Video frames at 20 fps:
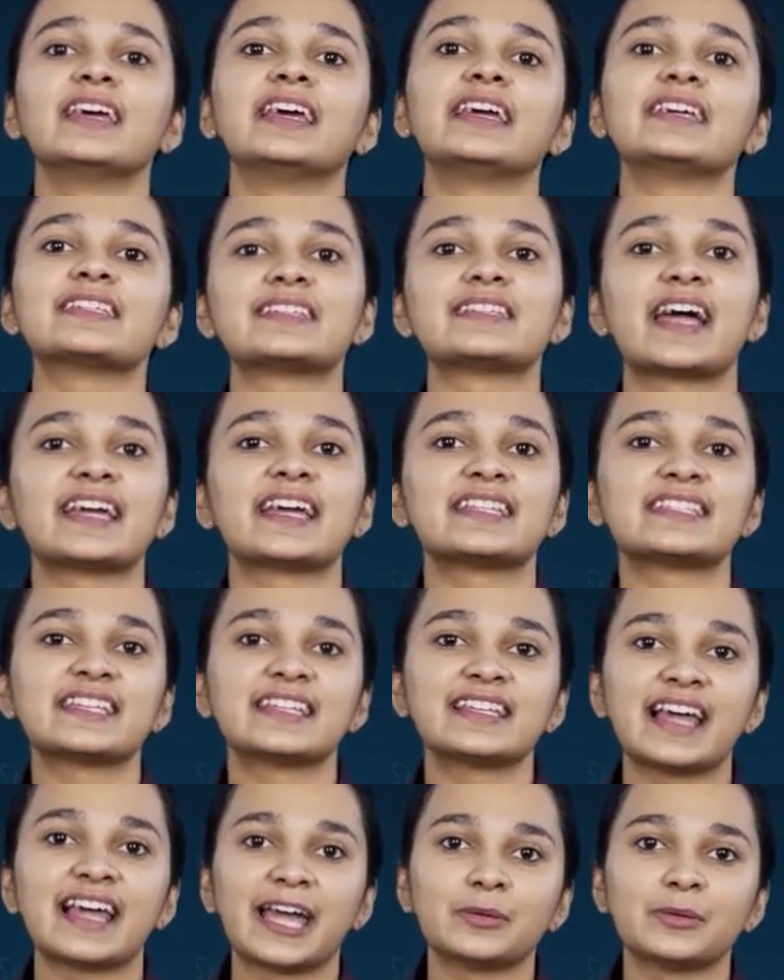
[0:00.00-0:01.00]
his rights
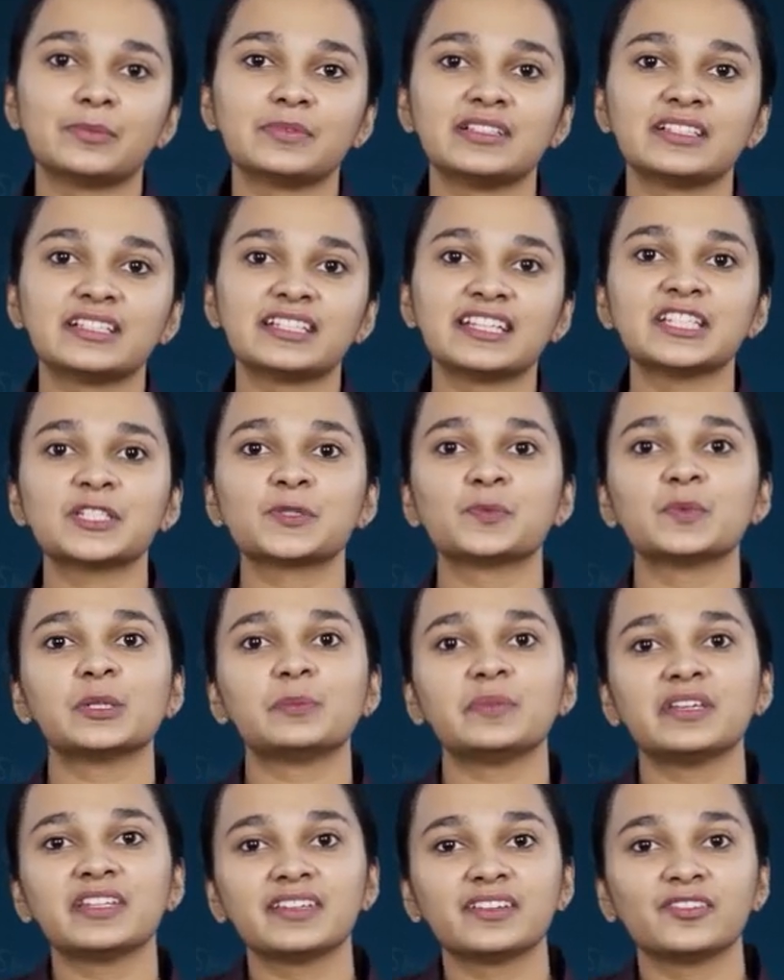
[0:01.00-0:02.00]
and liabilities
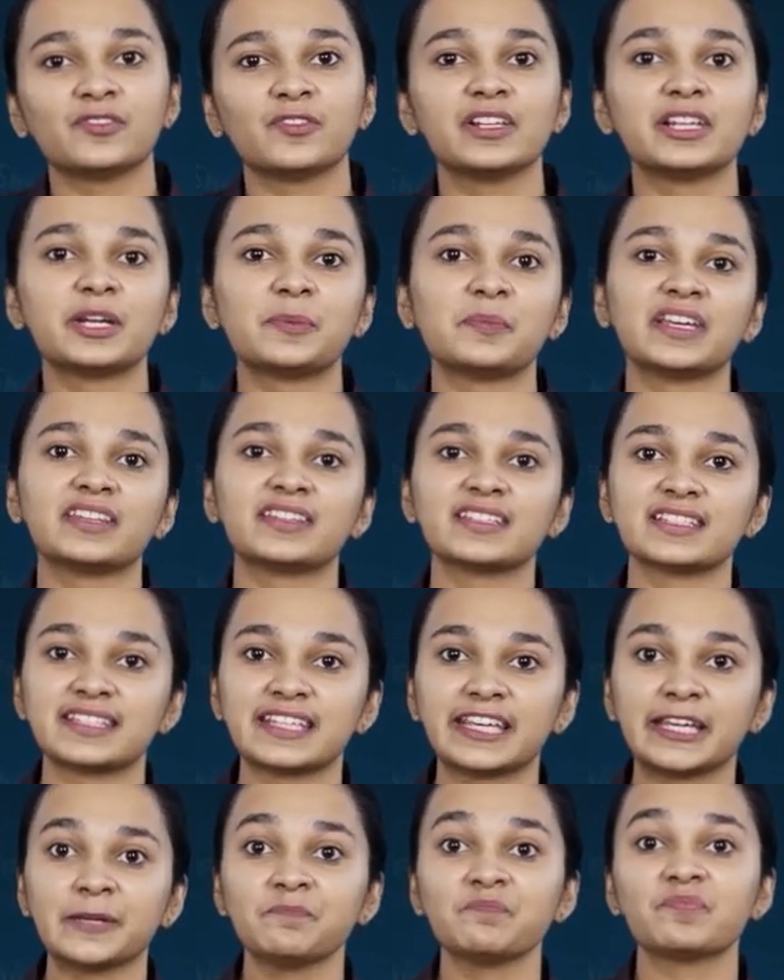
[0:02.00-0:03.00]
will be will remain the
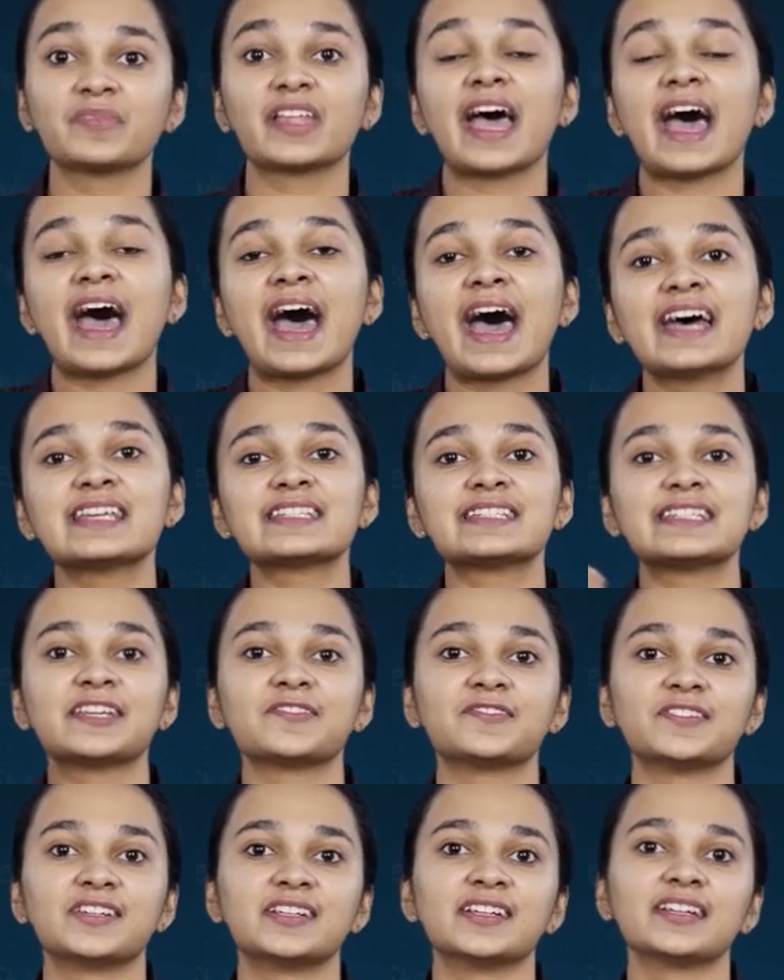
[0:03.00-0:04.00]
same as
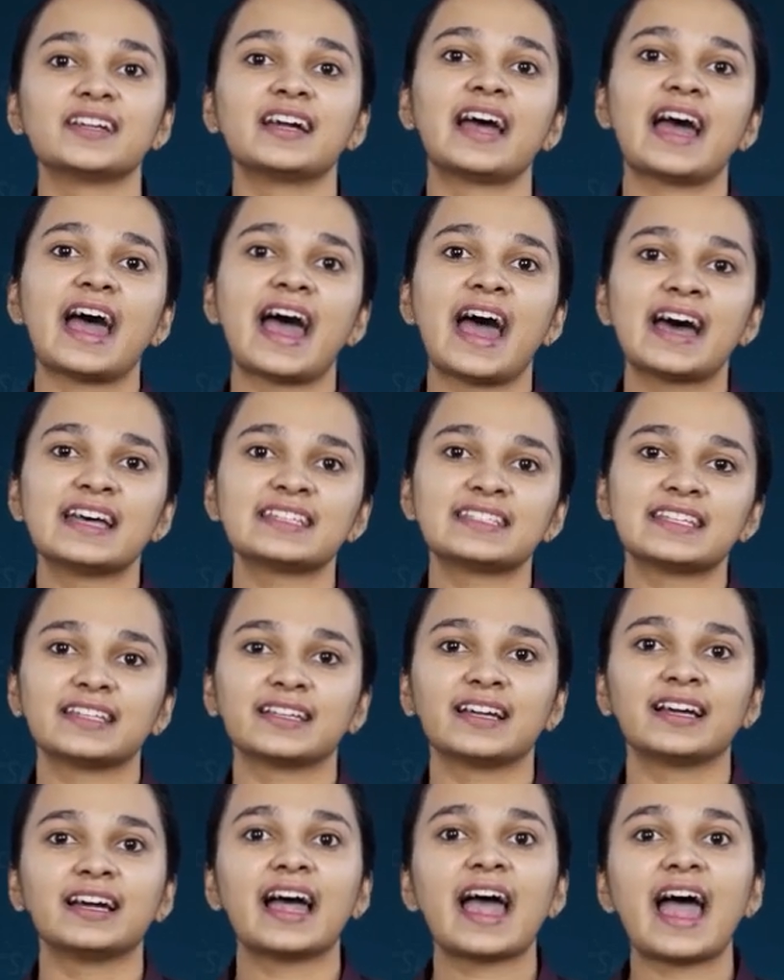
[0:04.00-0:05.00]
they were as
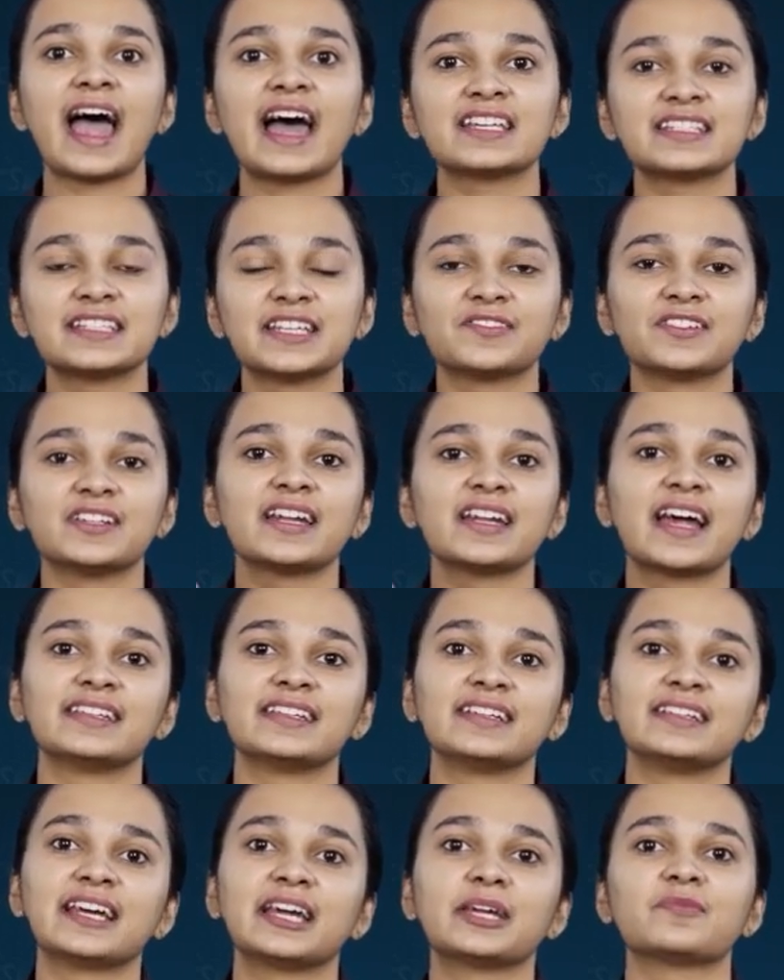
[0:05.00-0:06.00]
uh, as they were
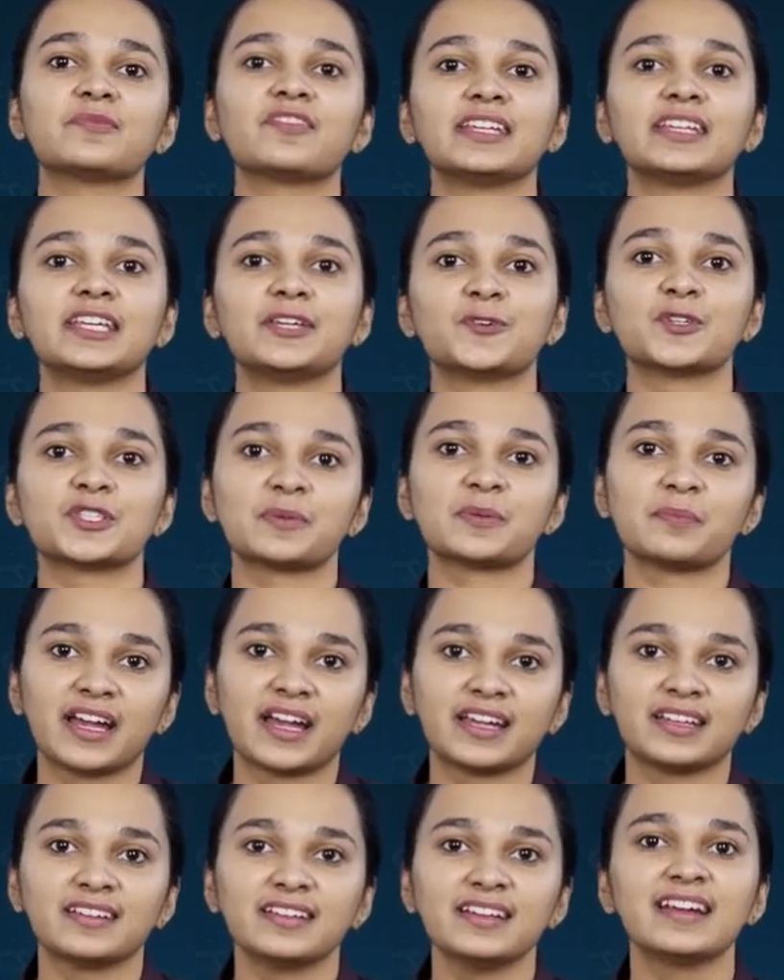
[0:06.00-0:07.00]
at the time when he was a
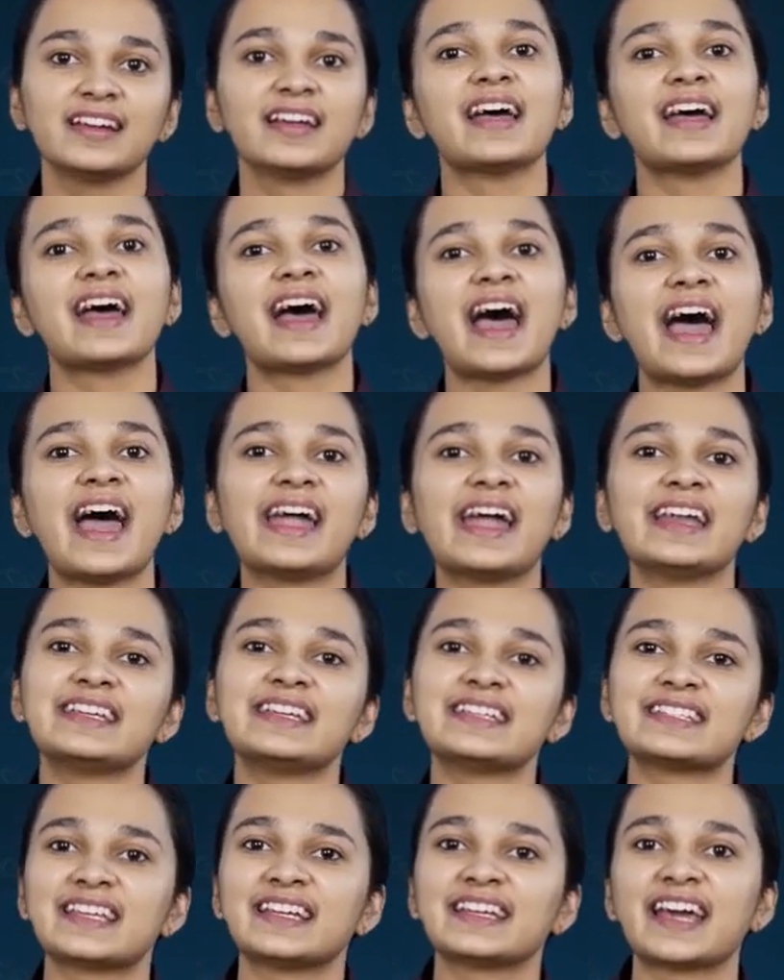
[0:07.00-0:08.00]
minor and
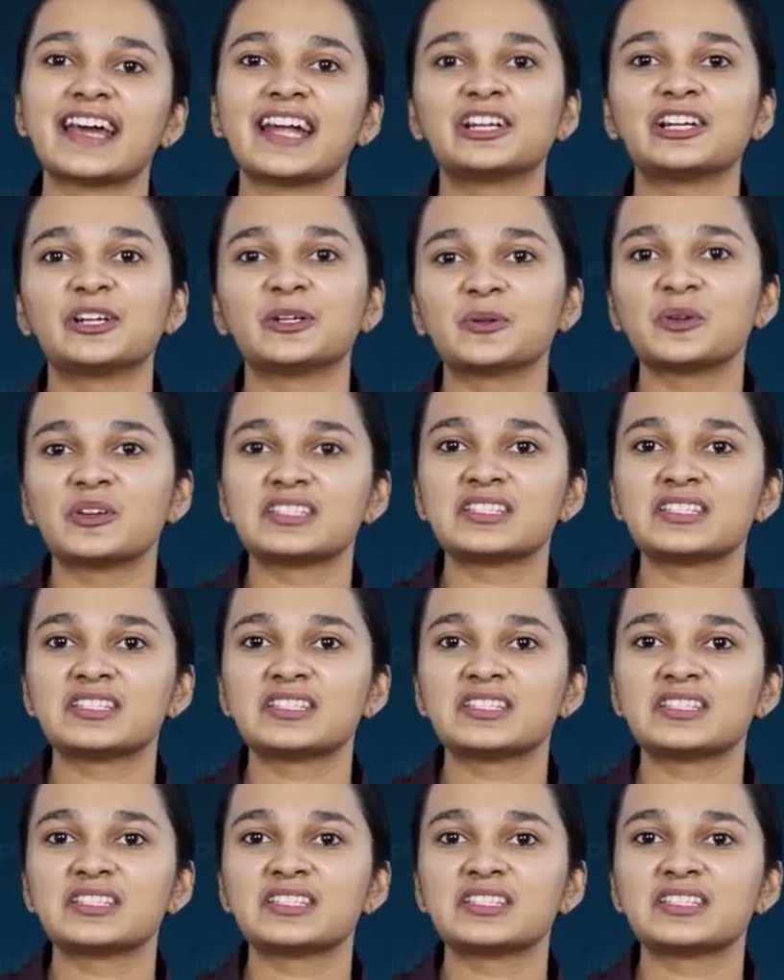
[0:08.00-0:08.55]
he is entitled to